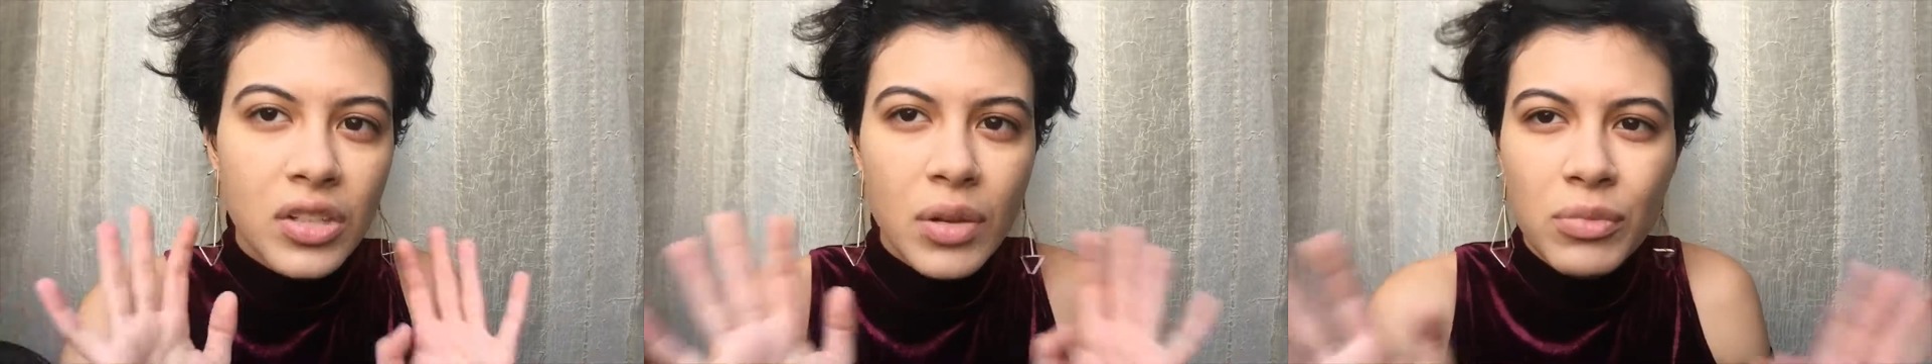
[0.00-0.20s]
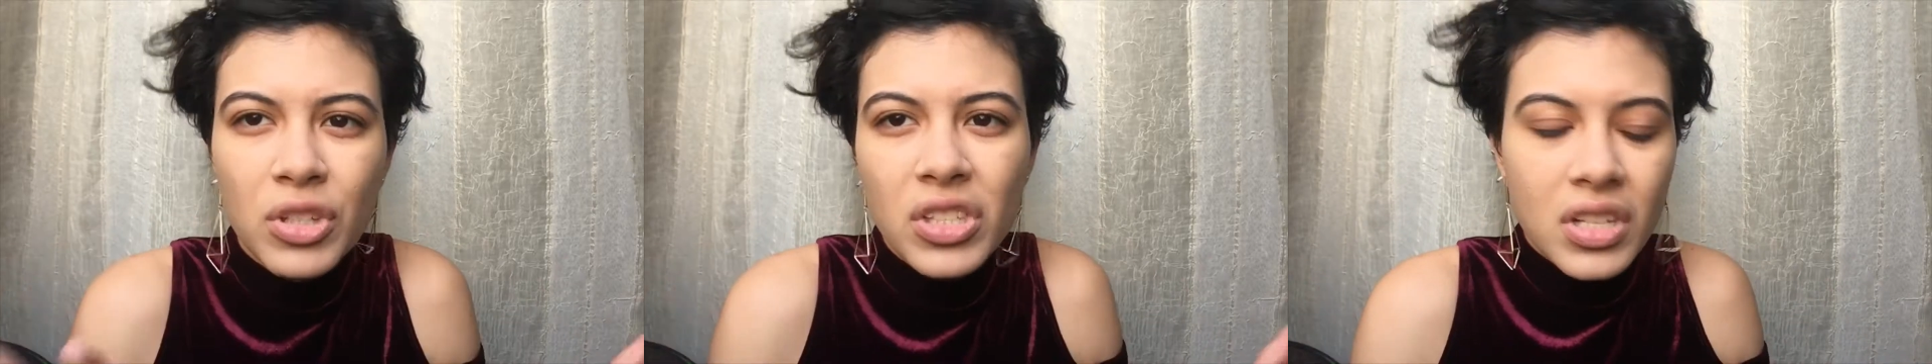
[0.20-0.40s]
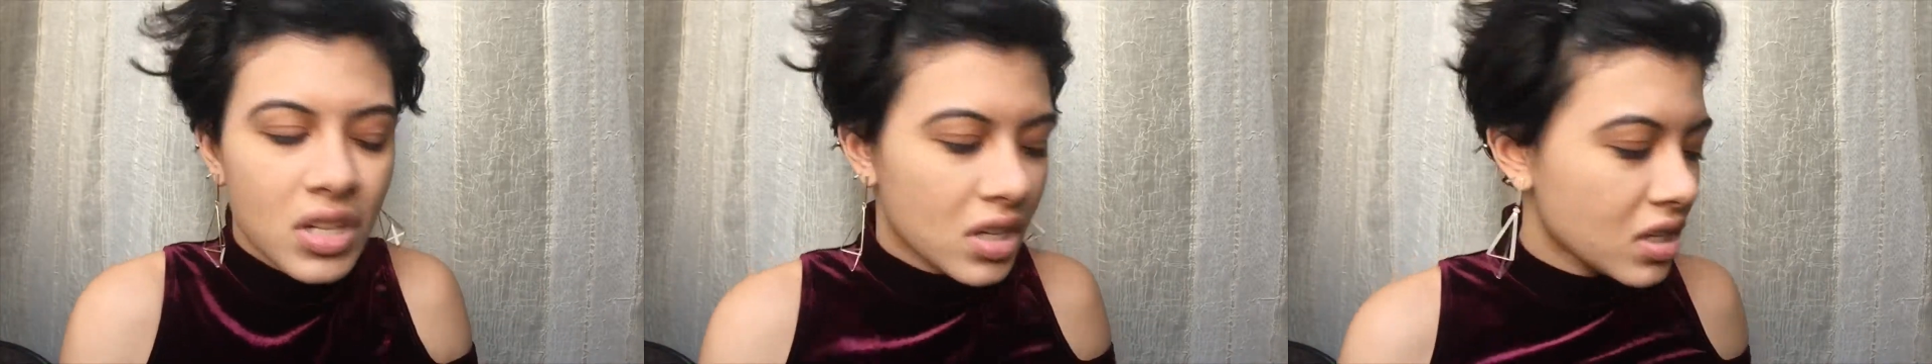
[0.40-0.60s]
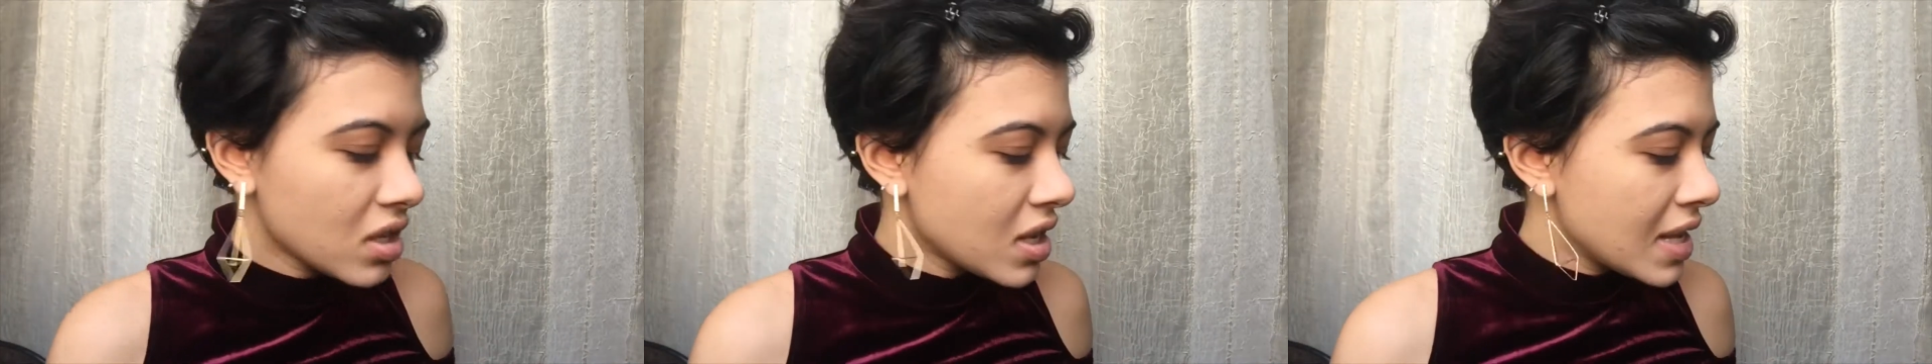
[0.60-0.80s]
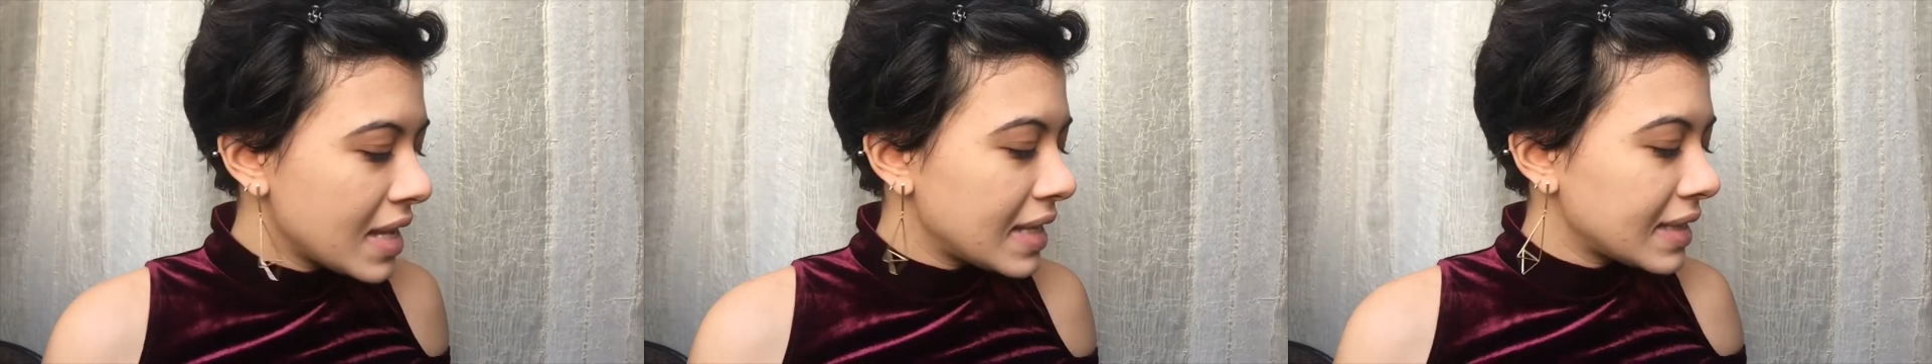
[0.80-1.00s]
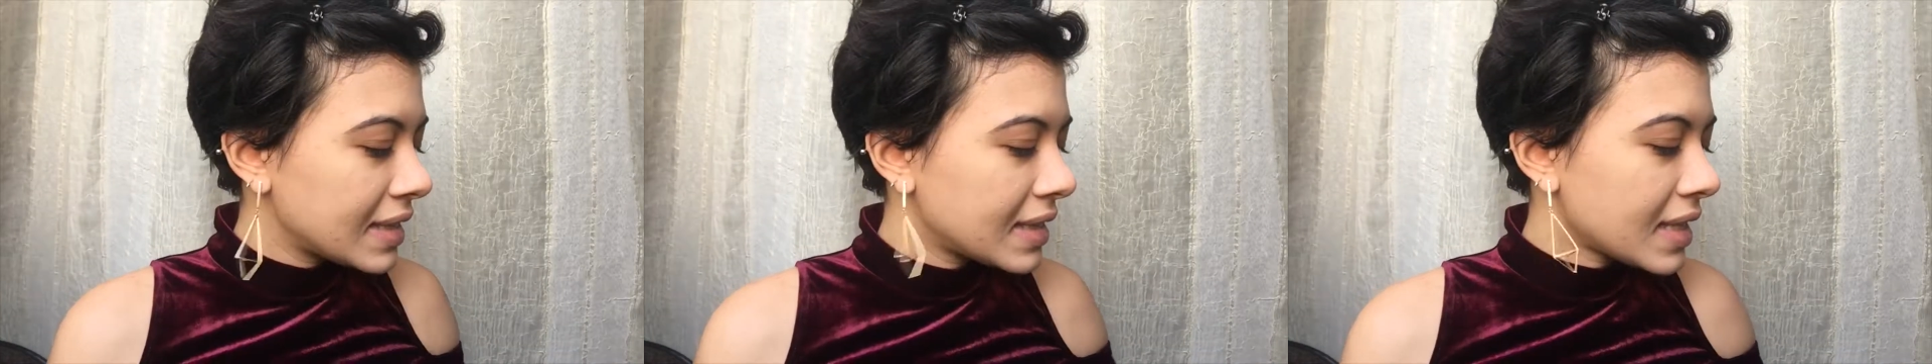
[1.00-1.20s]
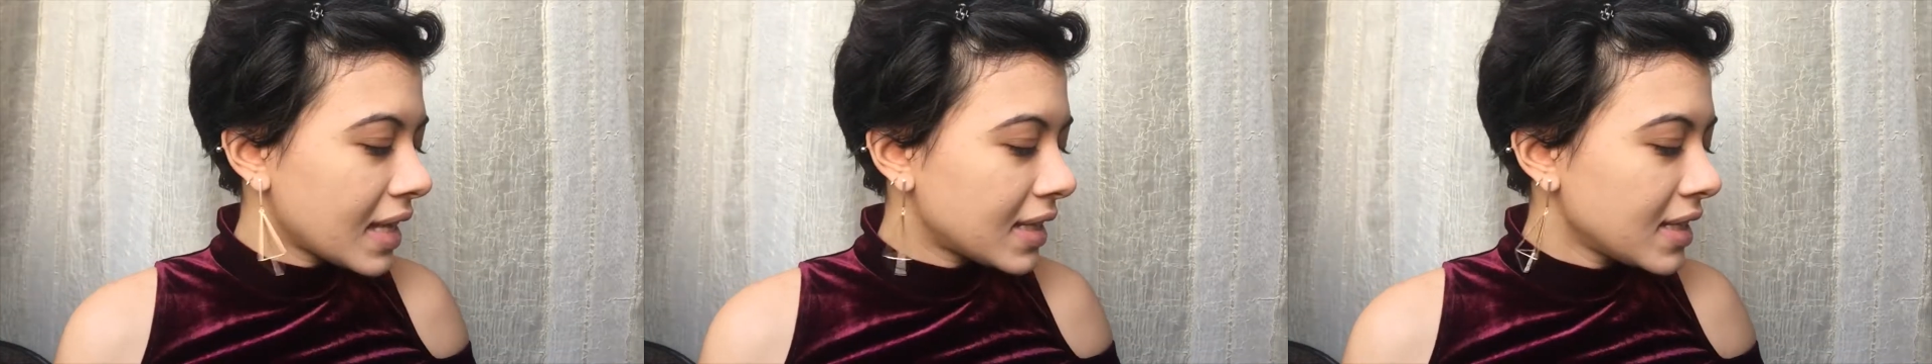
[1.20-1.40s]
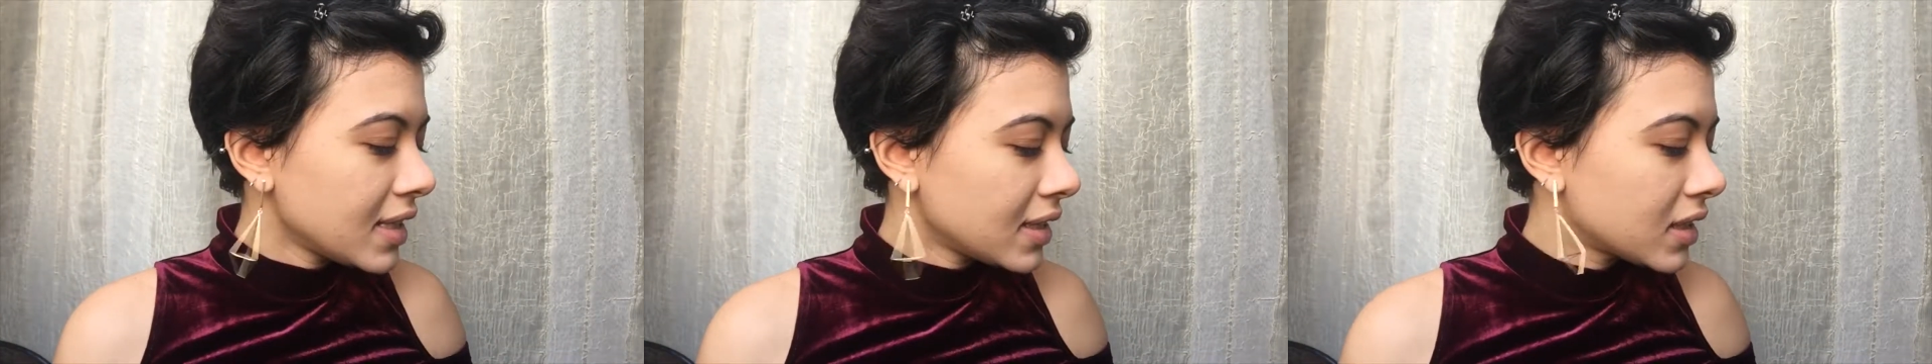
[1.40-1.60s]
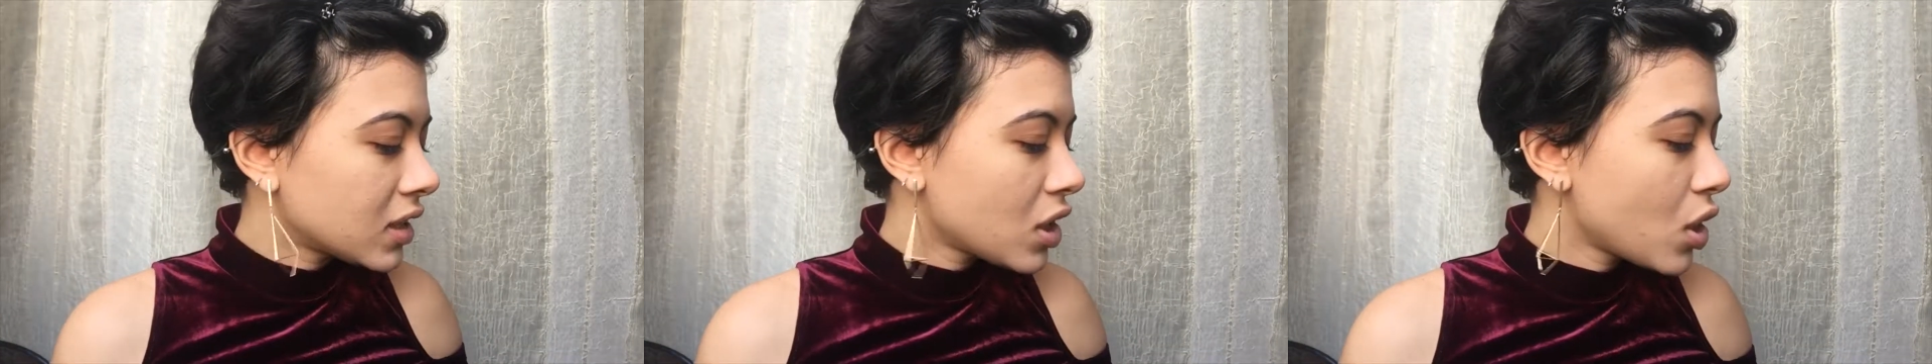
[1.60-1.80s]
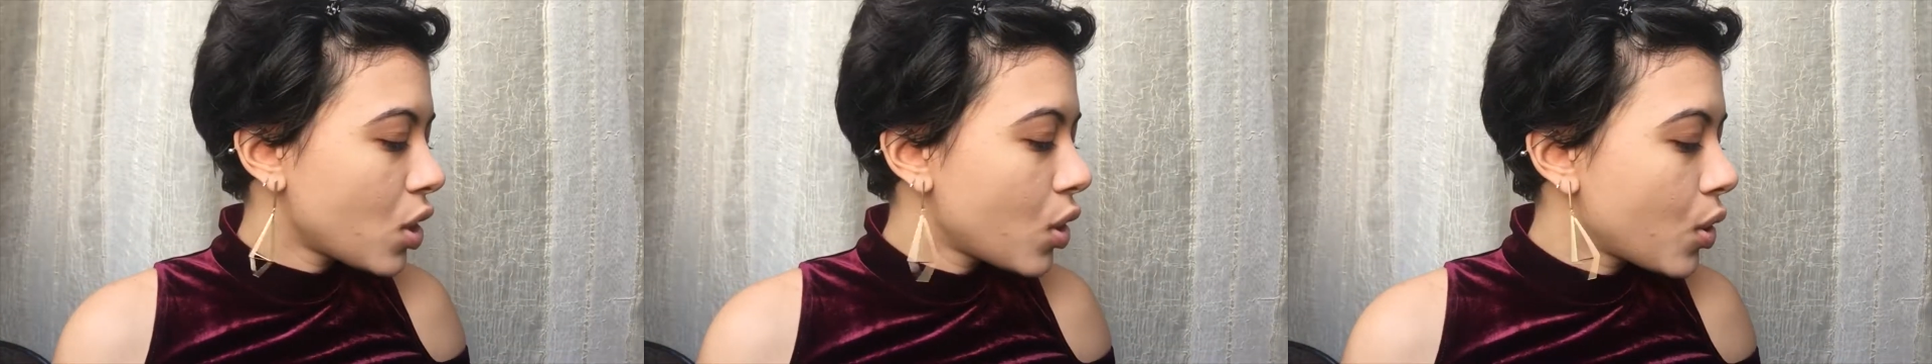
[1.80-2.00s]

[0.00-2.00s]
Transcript: so I'm just gonna set it